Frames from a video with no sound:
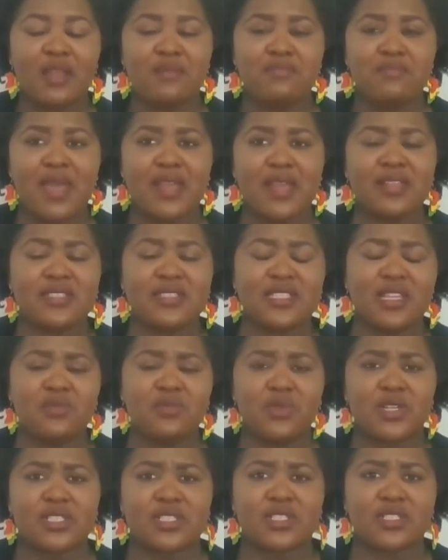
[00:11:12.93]

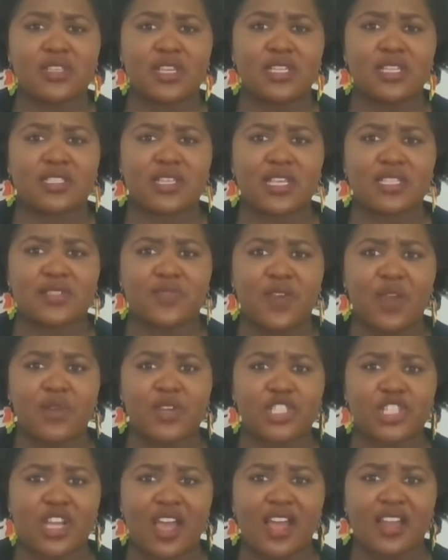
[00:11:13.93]
medicine it's
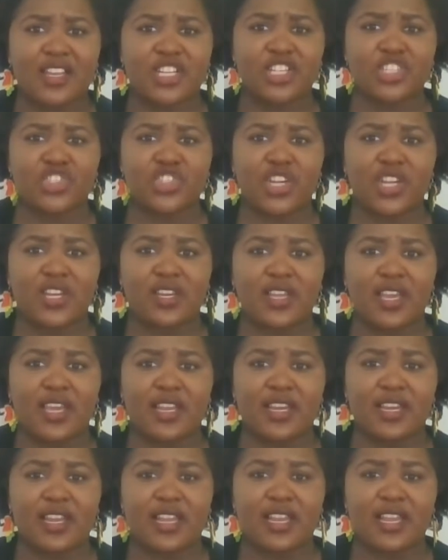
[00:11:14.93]
very challenging
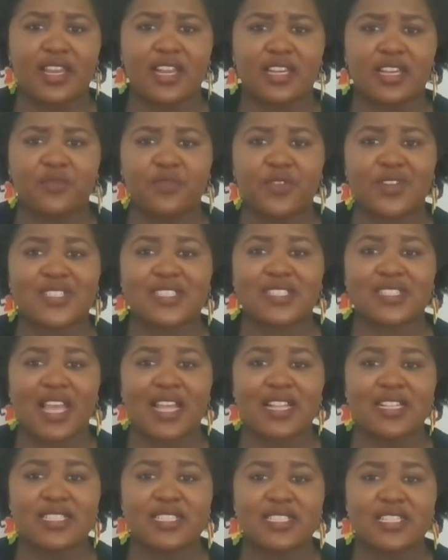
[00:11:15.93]
in a different
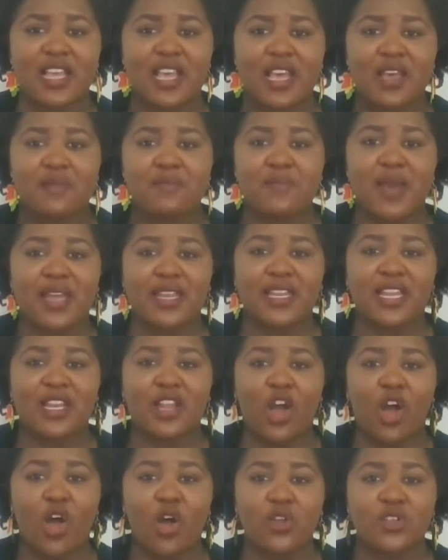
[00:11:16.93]
sense, but it
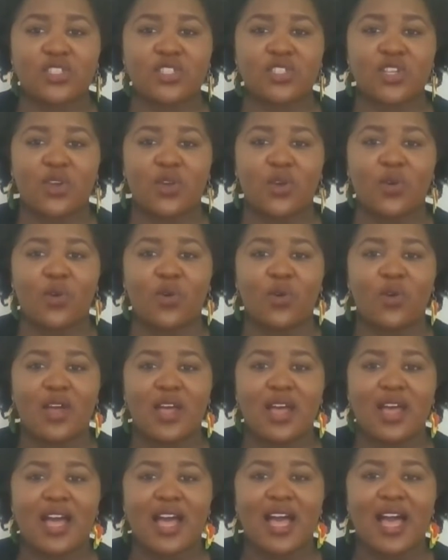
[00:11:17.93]
also
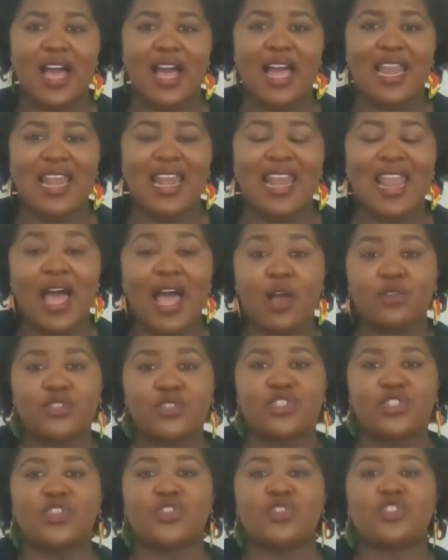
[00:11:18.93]

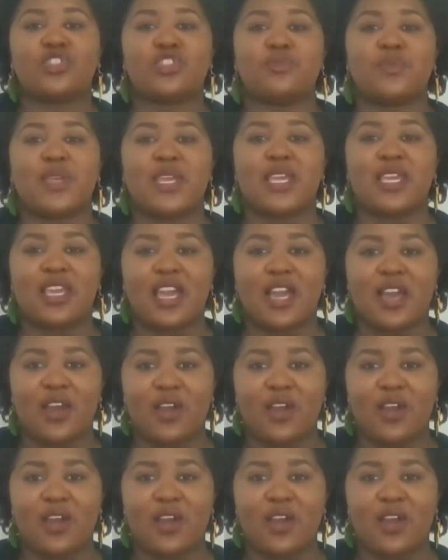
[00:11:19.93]
allows you to be,